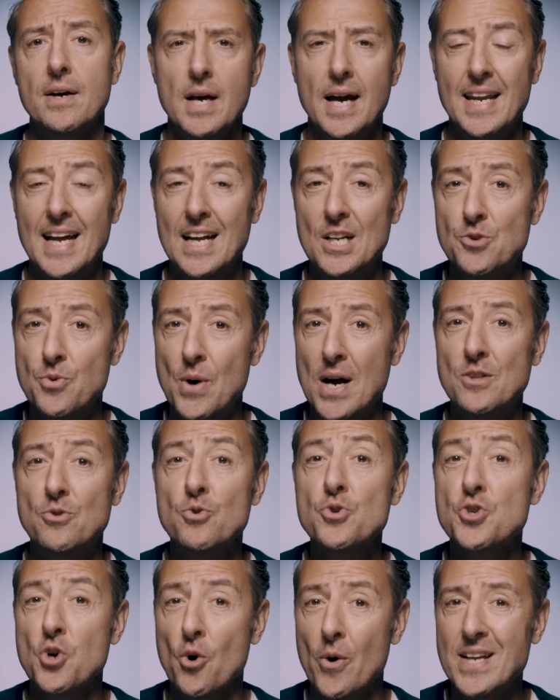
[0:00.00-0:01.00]
and I try to
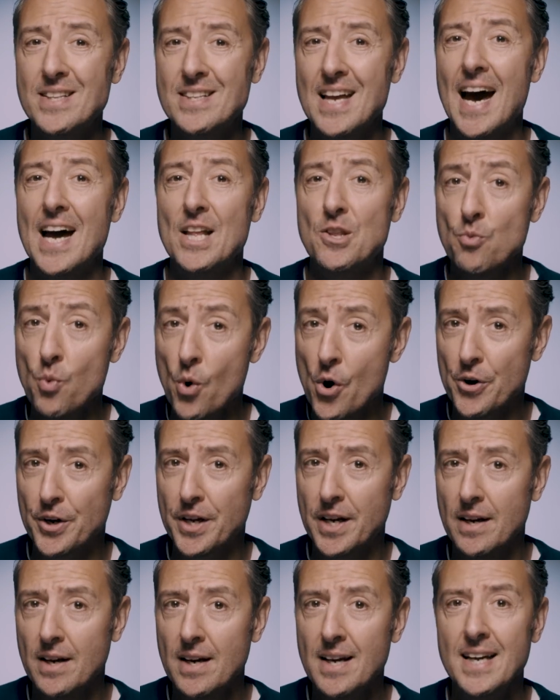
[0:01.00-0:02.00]
show it at work,